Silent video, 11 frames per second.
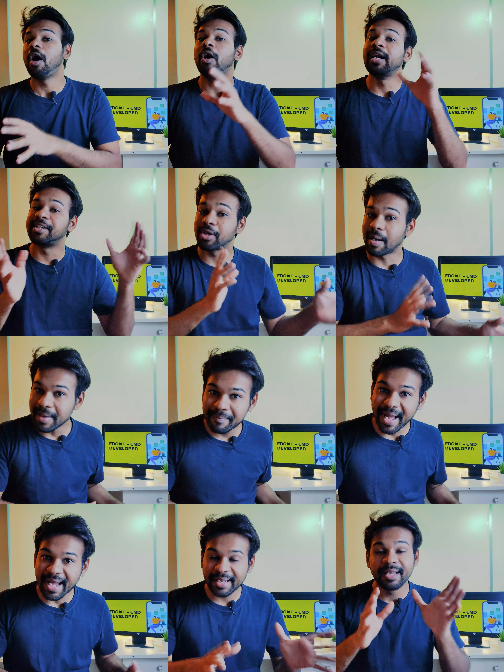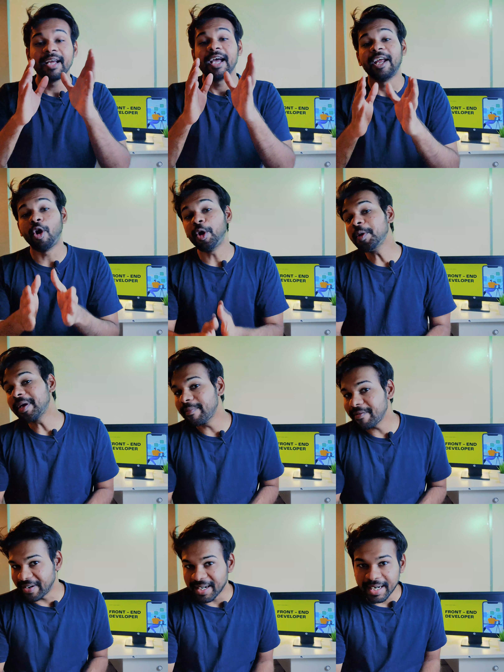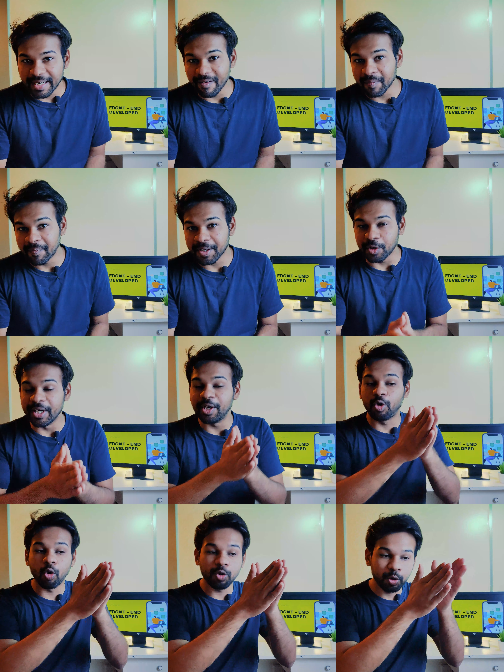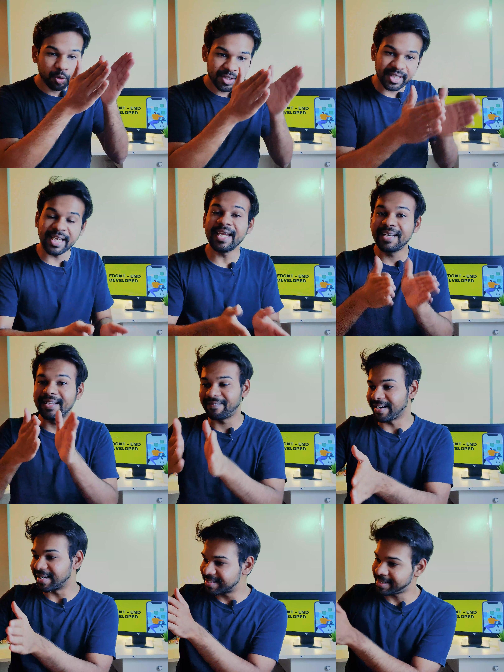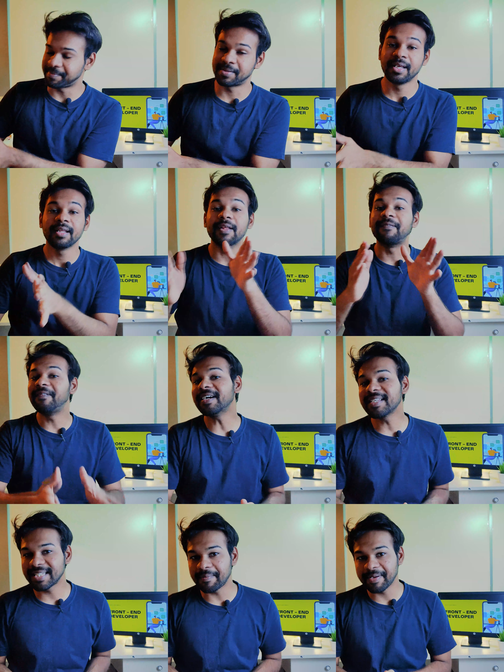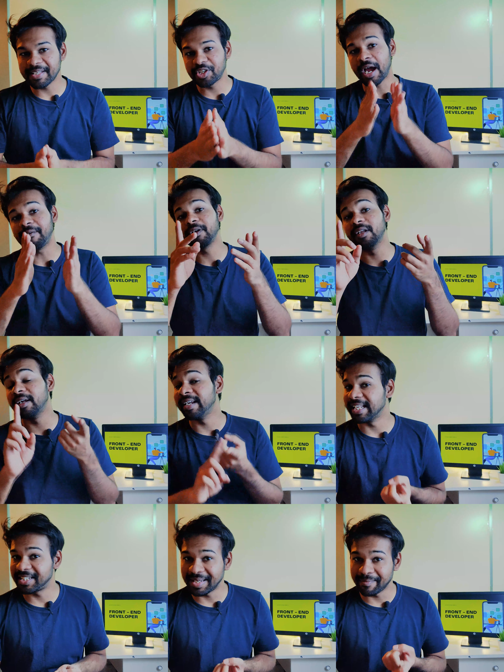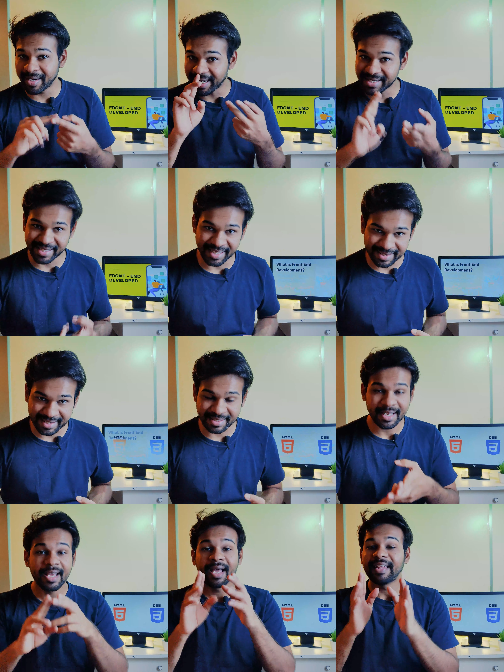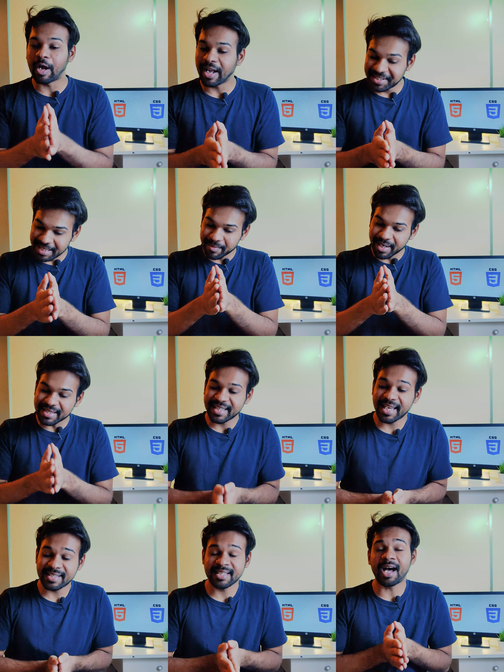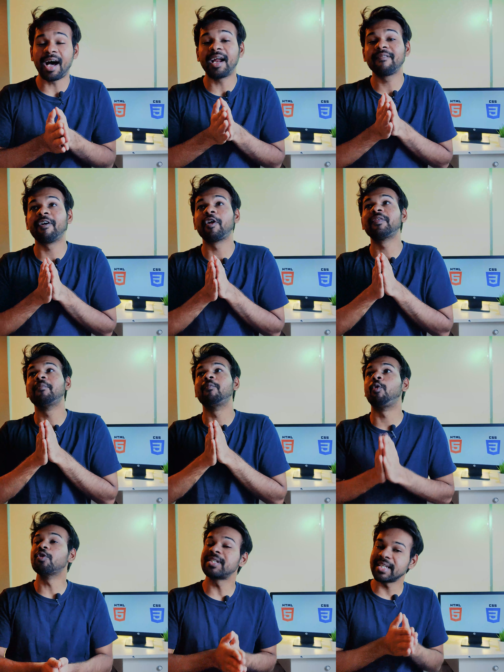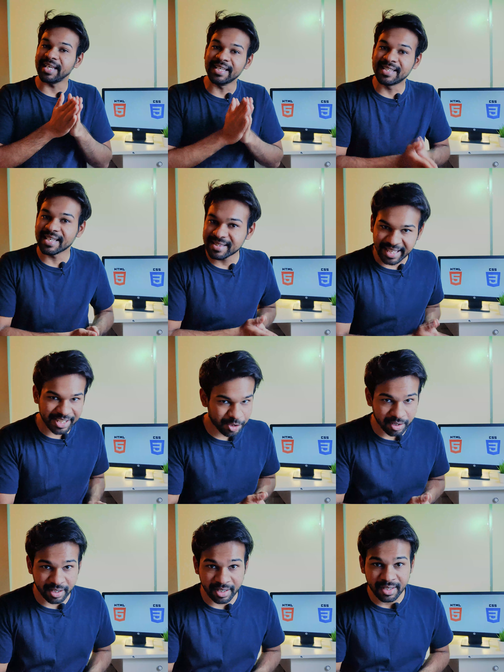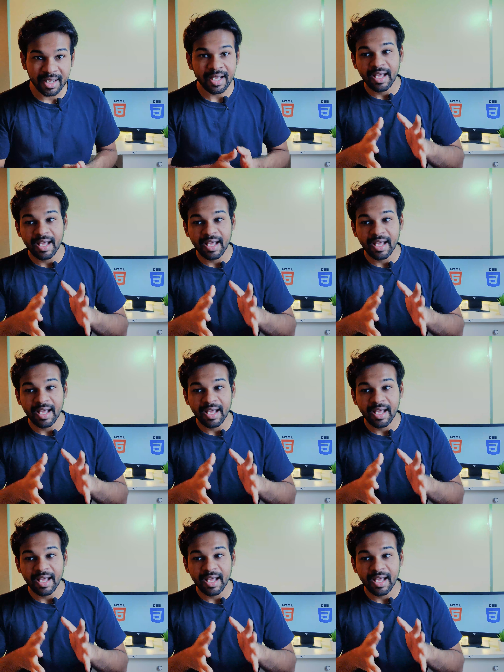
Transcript: Alright, so coming back, in order to become a front-end developer, you need to go through three different steps. The first step is you have to learn HTML and CSS. Now, HTML and CSS are one of the most easiest things to learn.